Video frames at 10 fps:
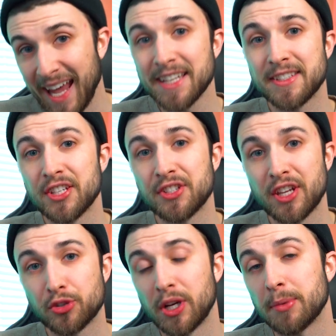And since I
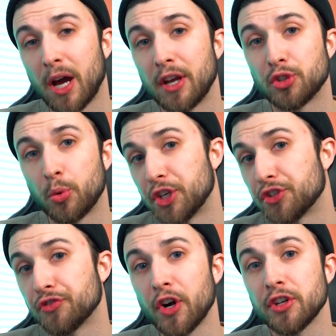streamed on Twitch
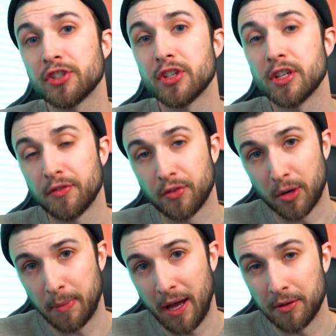first for
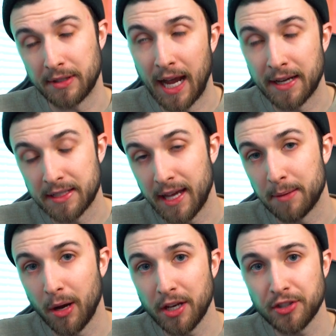about 9 to
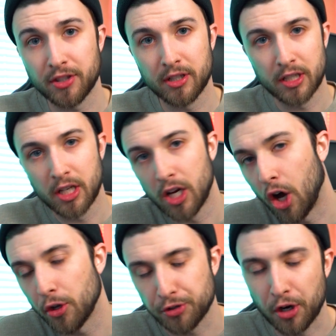10 months,
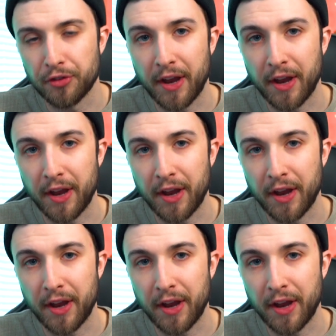I'll start